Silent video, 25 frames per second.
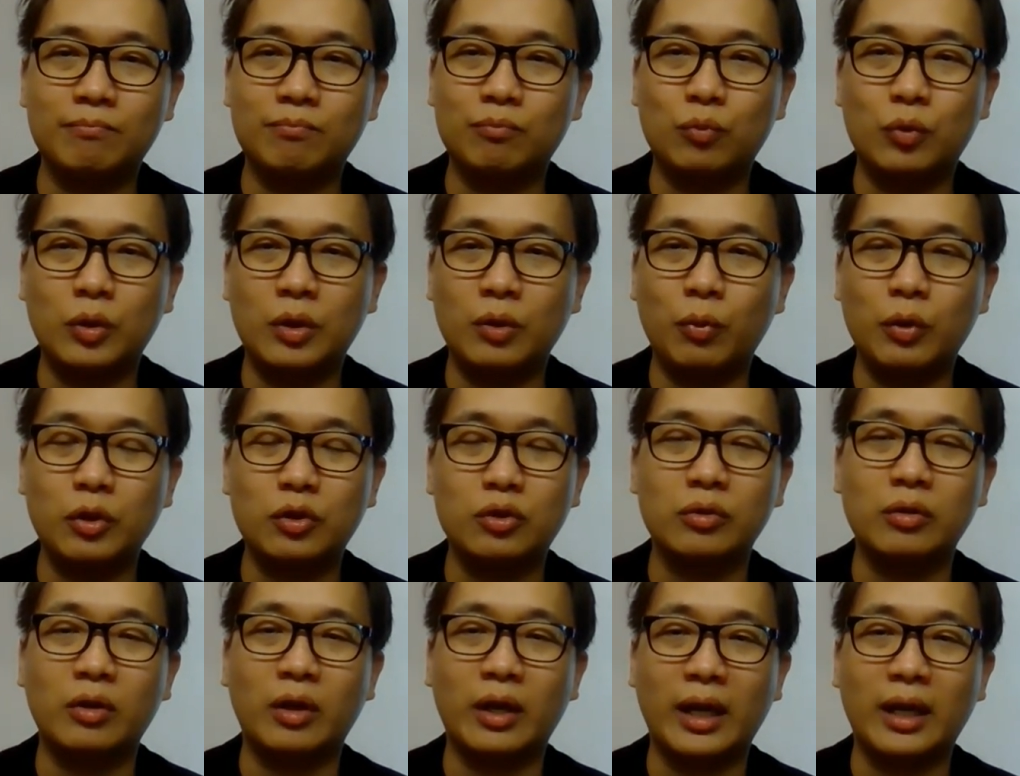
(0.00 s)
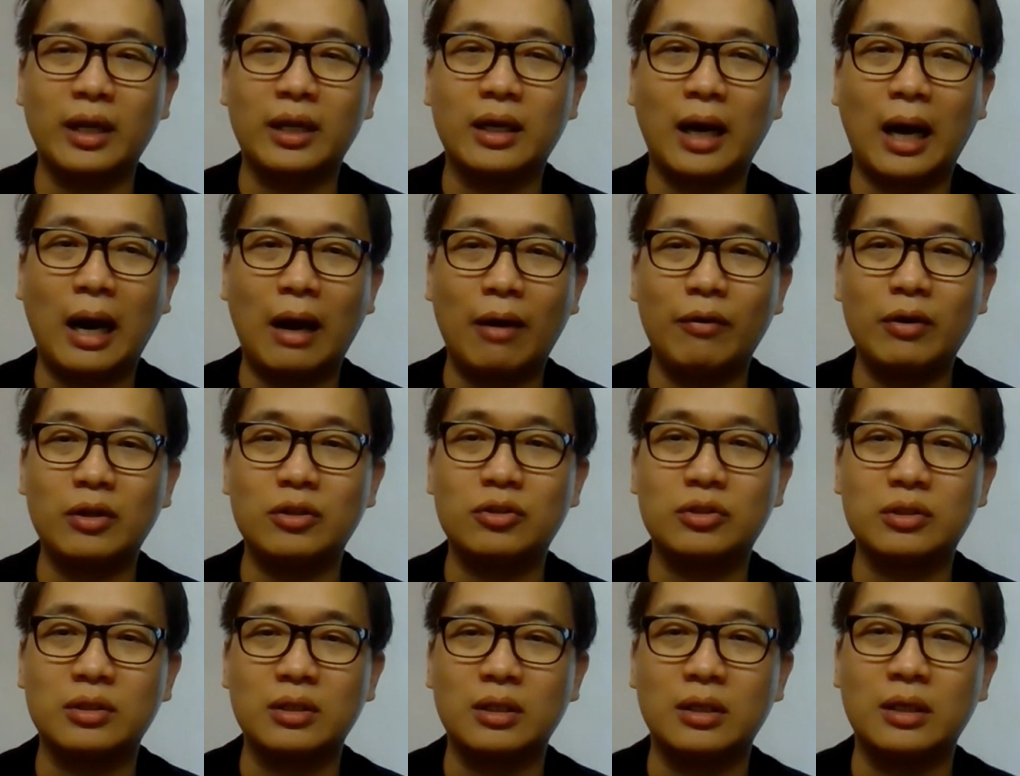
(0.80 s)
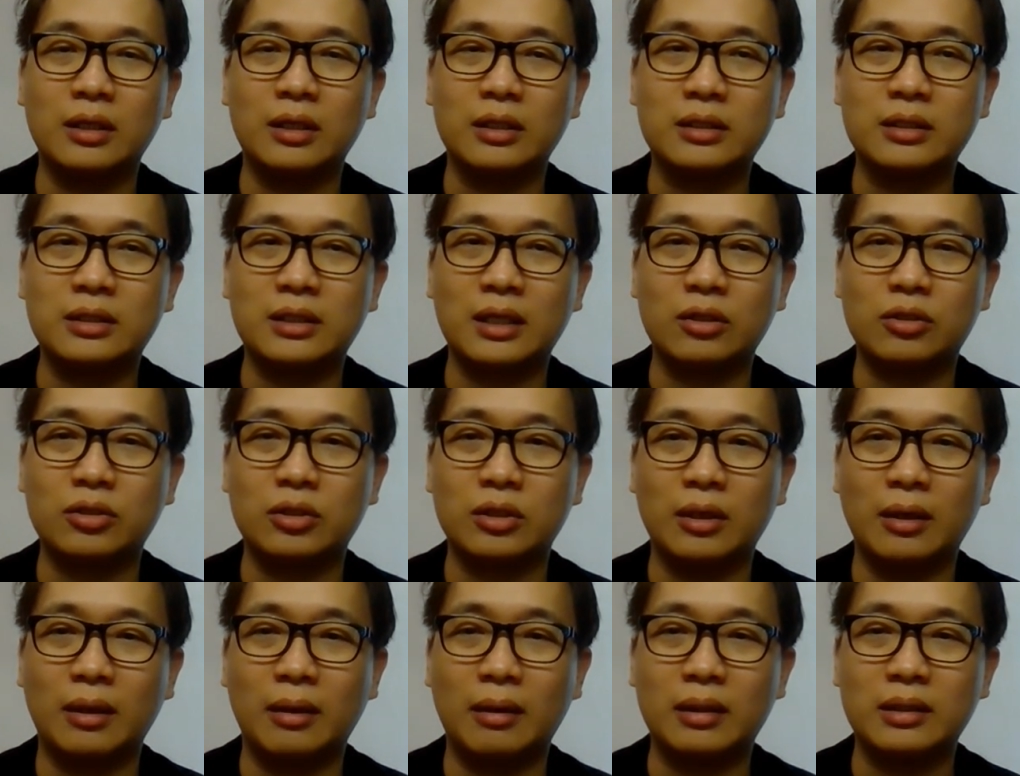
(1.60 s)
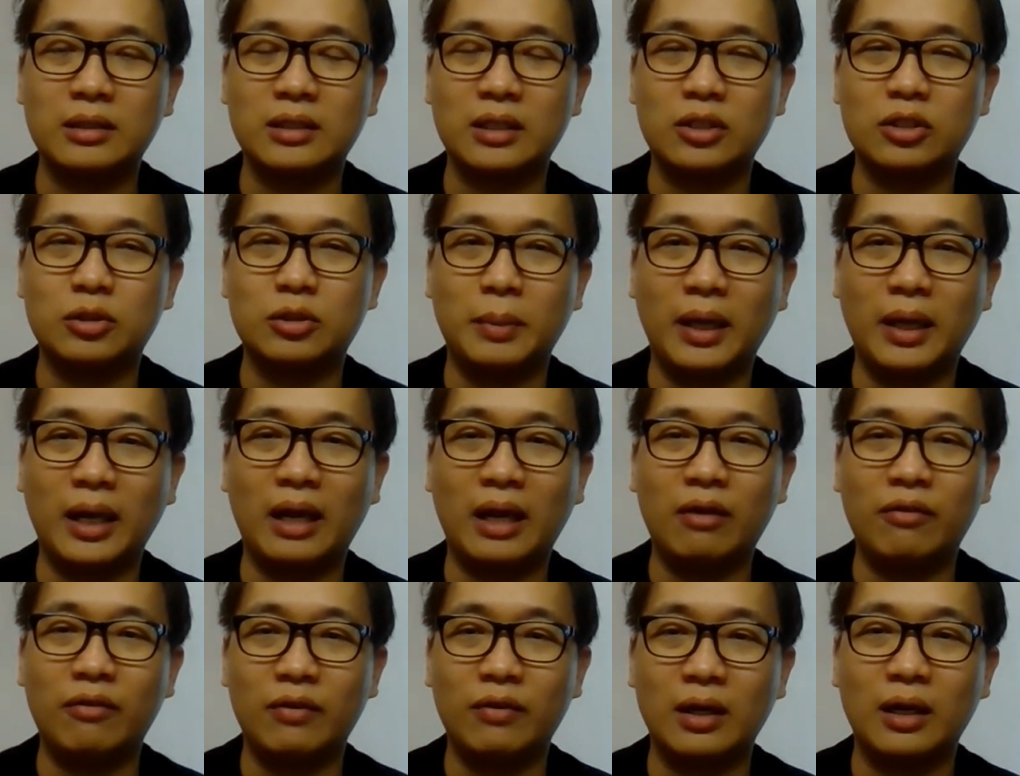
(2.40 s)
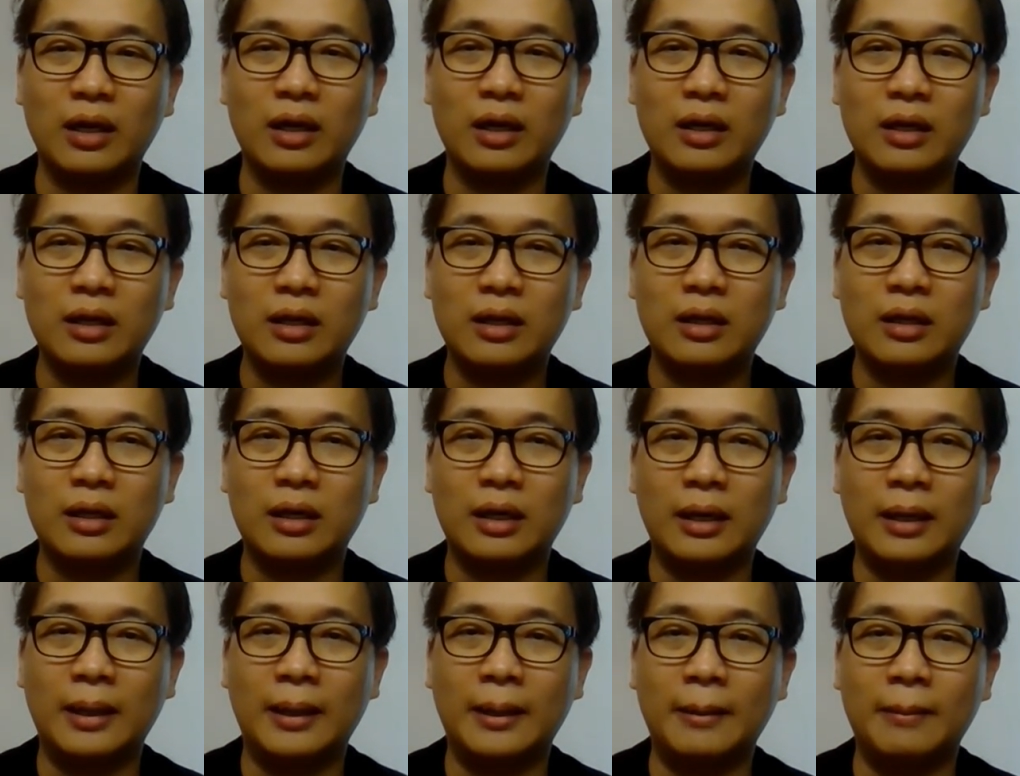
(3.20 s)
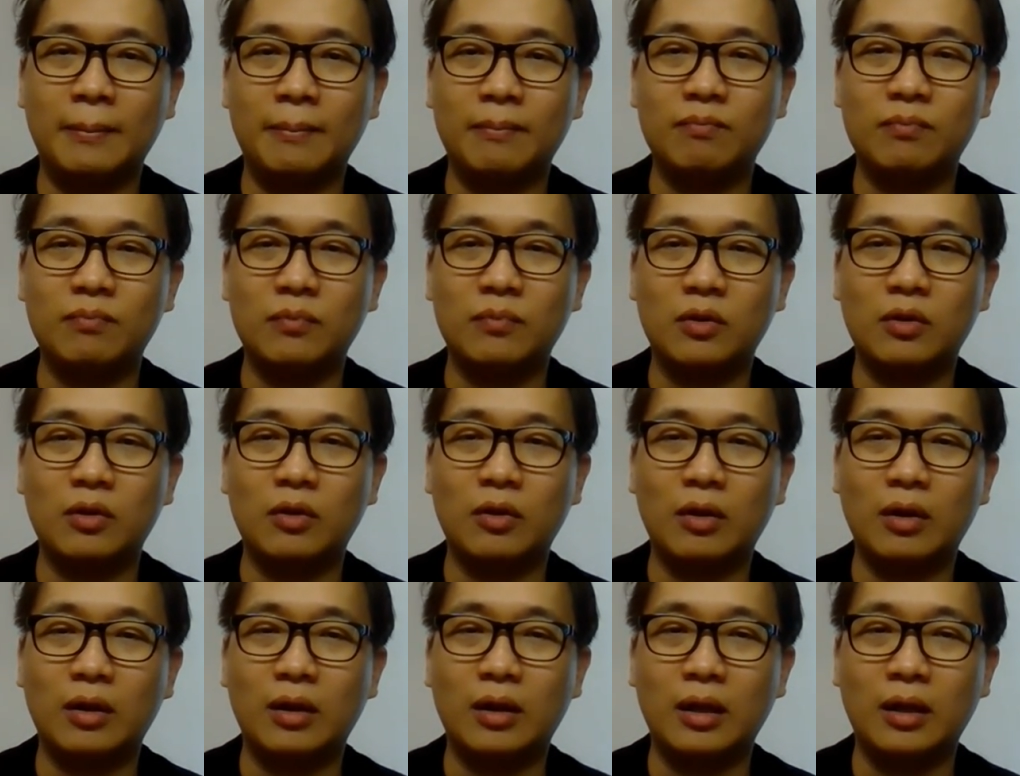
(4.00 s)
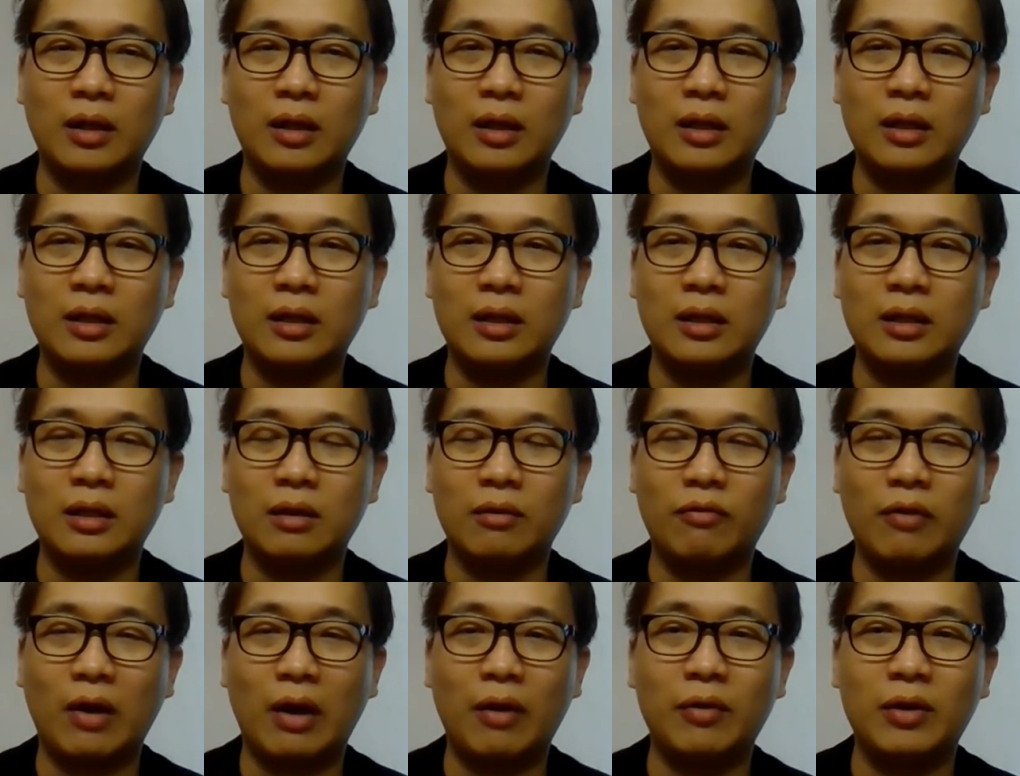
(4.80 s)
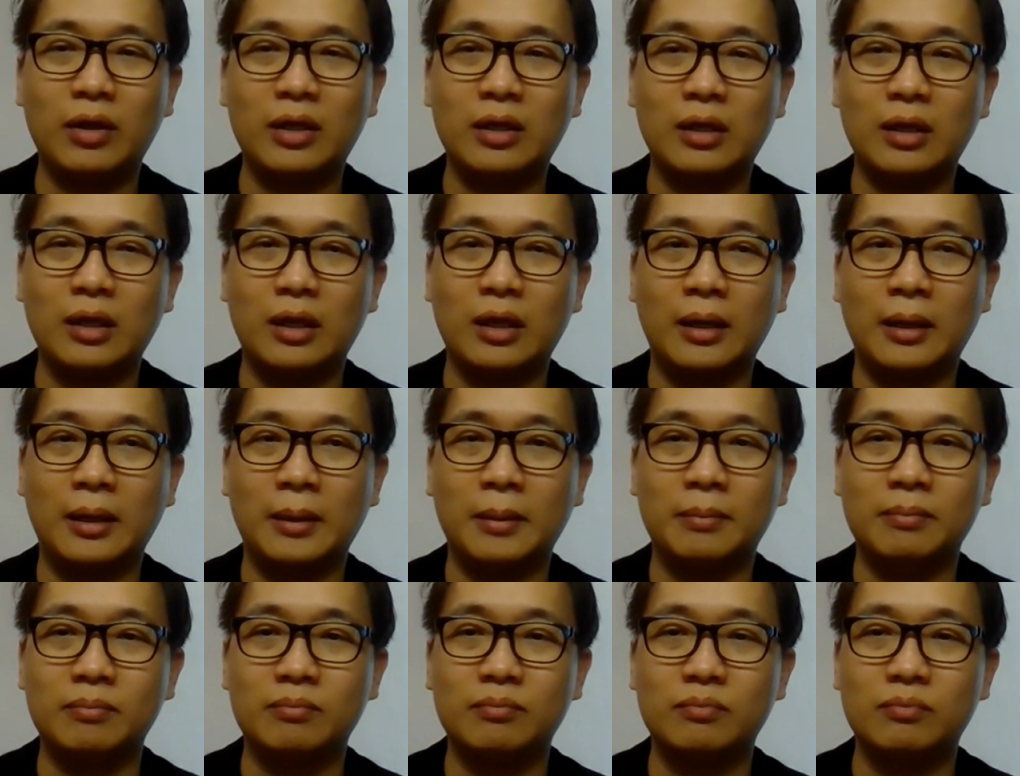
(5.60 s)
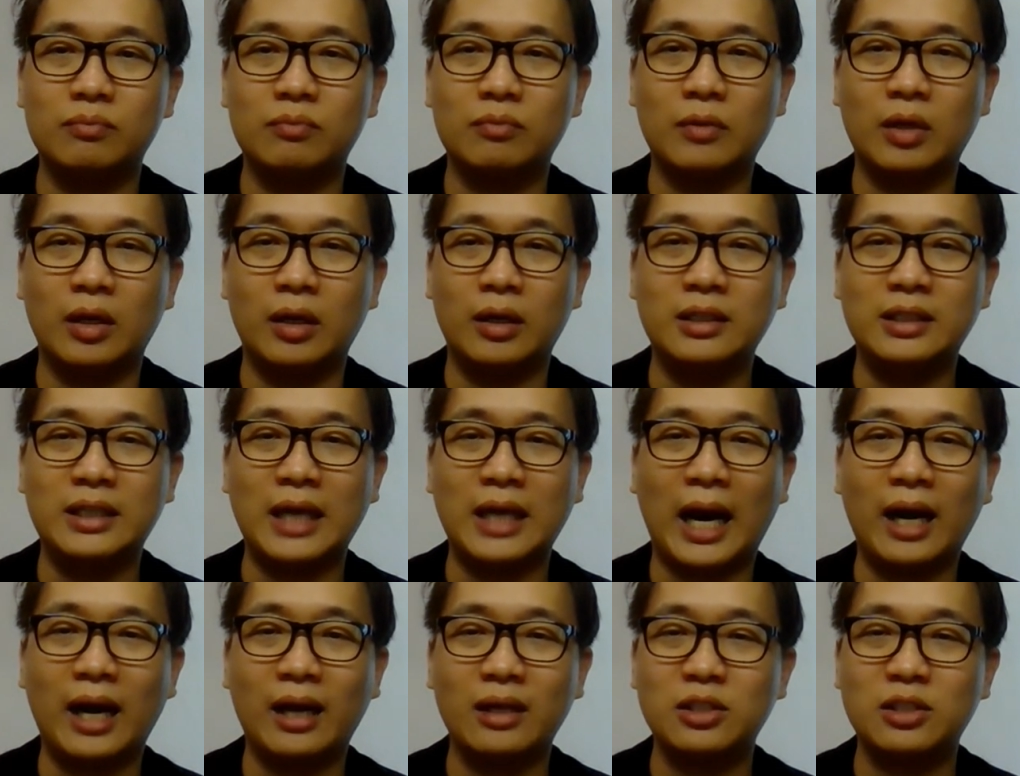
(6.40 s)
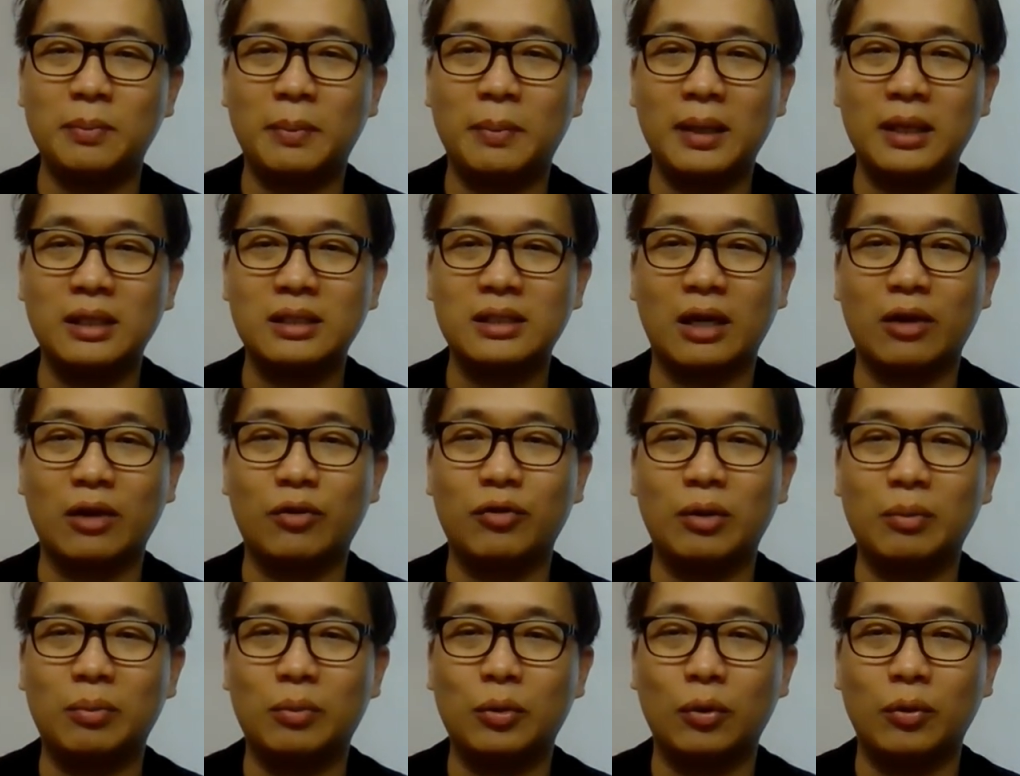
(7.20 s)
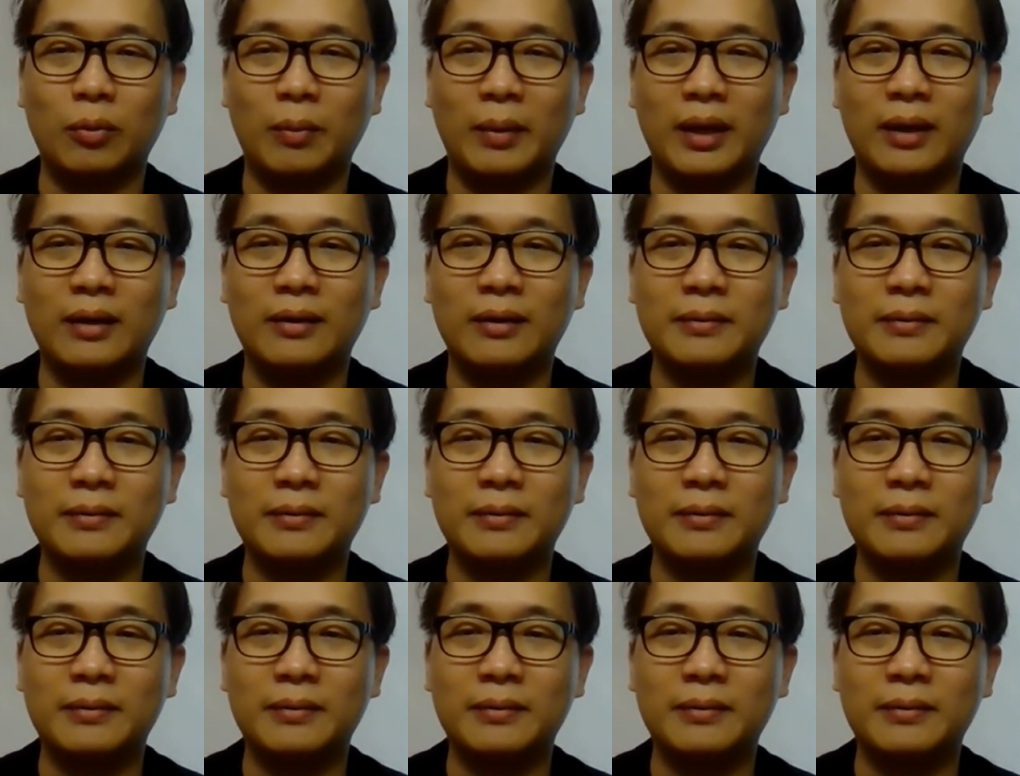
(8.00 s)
we should not encourage such behavior in a very young space like crypto, man.